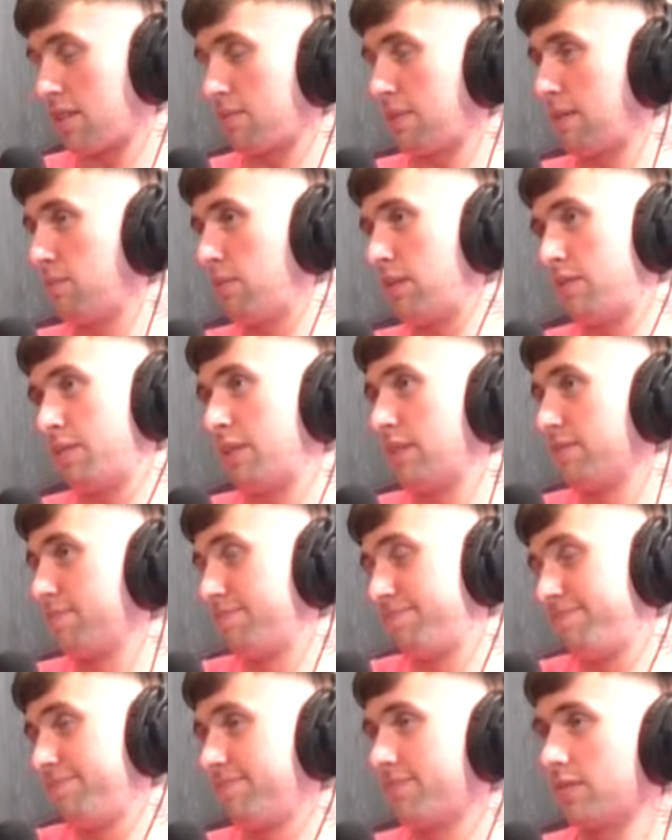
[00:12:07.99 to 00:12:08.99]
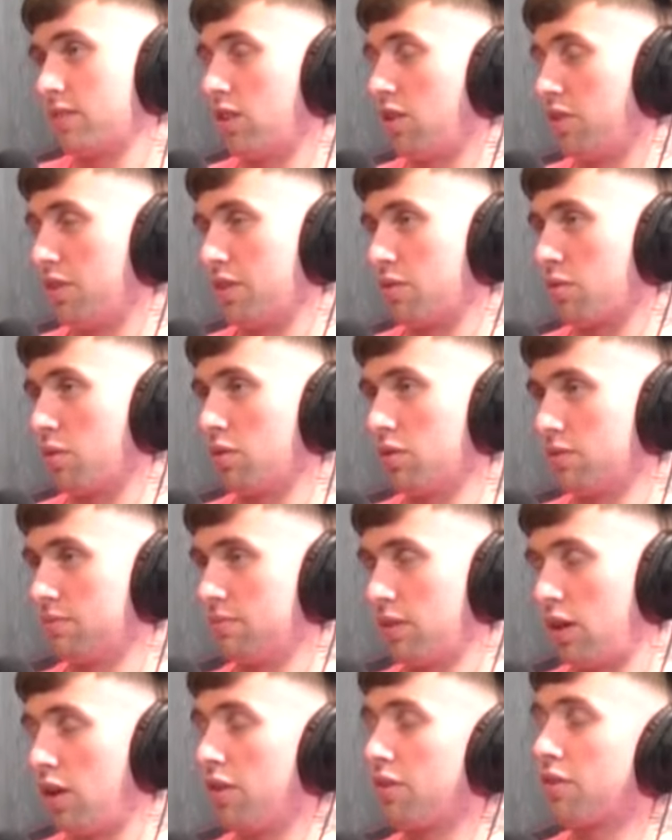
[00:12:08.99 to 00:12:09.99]
Like, I mean, we've been on the
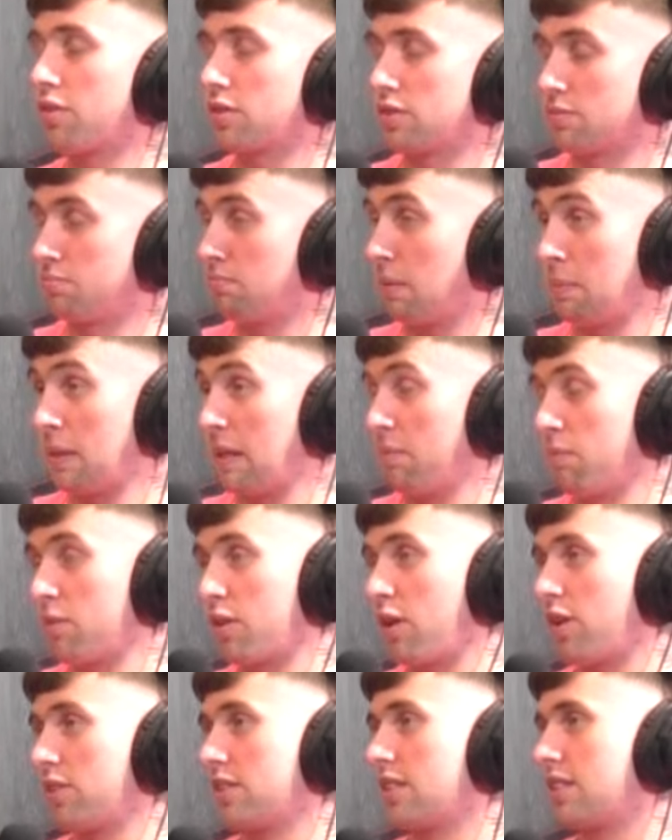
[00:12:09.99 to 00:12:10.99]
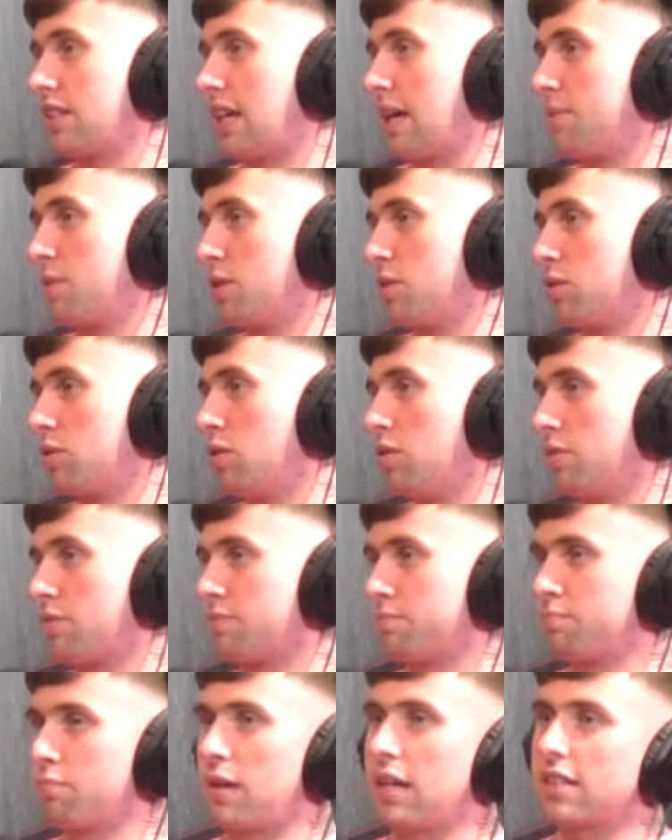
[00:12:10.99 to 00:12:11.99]
road hundreds, maybe even thousands of times. You would go
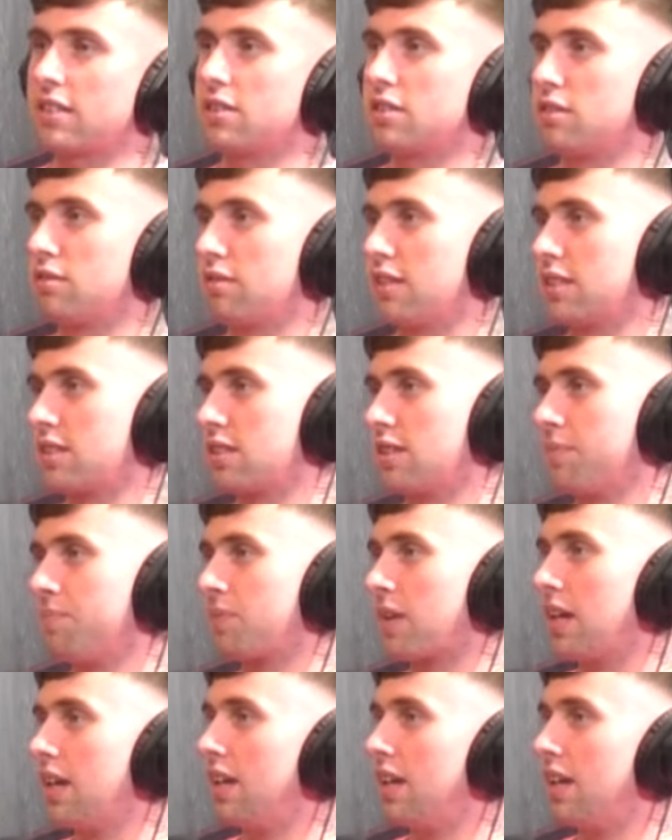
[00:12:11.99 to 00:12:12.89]
and practice and race. And